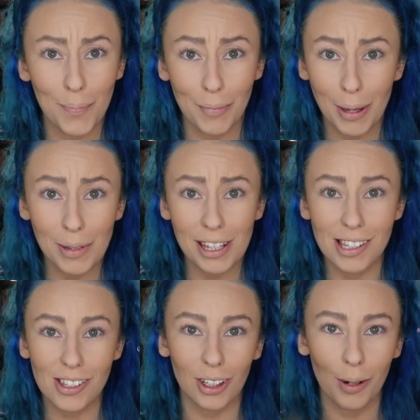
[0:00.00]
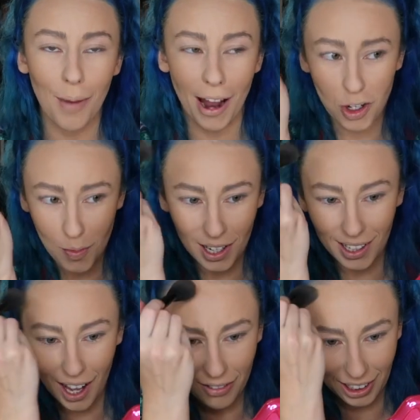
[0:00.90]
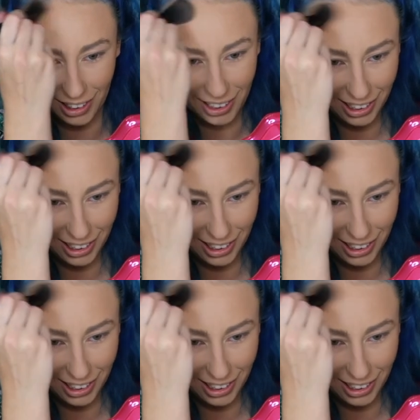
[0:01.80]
maybe these are a match made in heaven.